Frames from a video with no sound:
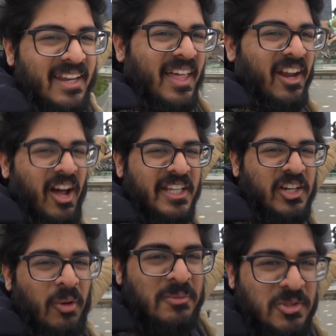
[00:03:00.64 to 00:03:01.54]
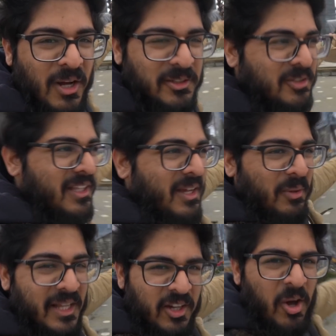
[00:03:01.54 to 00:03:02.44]
of that honeycomb structure thing.
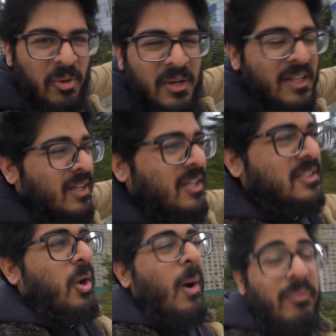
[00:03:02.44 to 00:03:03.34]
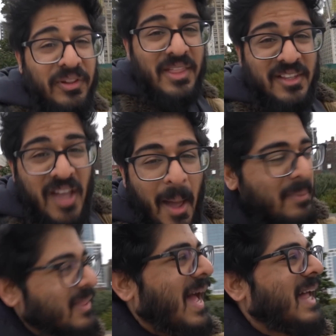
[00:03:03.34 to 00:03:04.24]
We're gonna go to hopefully the
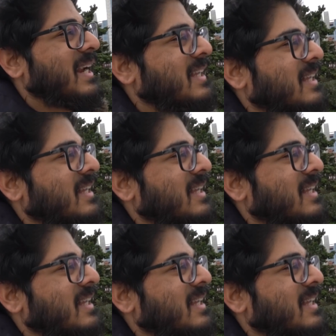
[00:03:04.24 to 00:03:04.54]
top of that.